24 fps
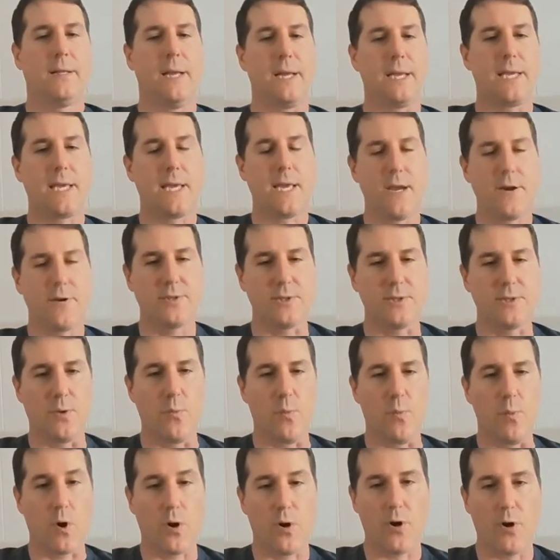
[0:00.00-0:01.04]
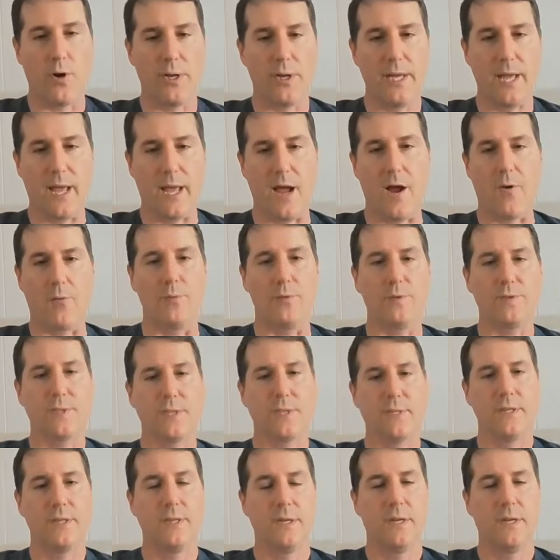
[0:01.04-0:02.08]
like here's a word count